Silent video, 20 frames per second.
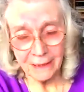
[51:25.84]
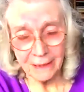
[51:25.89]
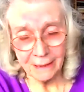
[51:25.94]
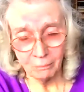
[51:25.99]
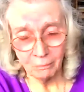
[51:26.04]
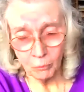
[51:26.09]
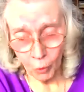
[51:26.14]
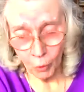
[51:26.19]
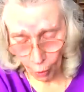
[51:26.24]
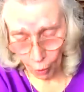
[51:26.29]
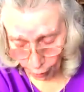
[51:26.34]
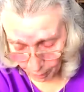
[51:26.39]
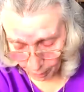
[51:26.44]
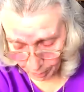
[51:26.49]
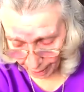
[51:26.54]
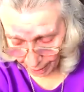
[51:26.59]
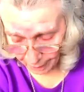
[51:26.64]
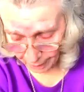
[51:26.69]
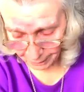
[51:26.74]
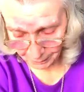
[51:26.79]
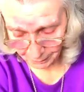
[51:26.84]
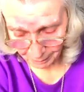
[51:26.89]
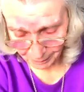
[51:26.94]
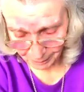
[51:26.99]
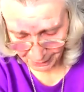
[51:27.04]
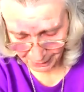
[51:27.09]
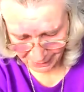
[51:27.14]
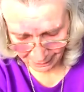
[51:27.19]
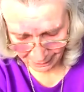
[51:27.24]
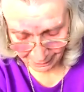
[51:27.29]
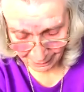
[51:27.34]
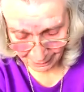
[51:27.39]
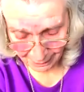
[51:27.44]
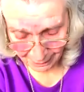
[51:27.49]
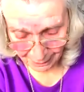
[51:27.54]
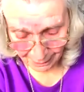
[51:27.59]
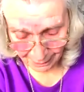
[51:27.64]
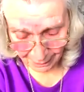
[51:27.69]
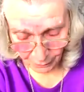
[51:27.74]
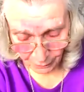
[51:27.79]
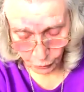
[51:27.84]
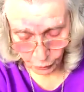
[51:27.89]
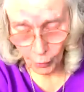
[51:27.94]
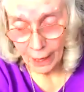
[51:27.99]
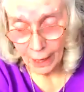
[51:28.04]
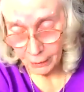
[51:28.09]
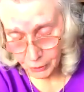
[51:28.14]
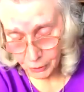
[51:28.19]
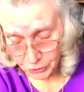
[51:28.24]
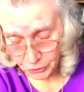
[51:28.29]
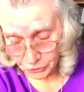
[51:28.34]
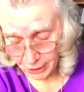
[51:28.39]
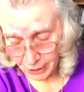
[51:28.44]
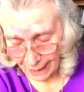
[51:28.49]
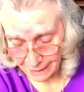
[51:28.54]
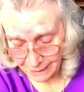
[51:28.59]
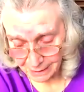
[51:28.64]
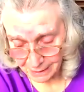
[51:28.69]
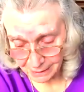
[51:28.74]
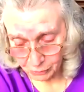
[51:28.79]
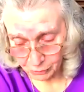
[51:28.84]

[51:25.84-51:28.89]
in warm homes, well-dressed,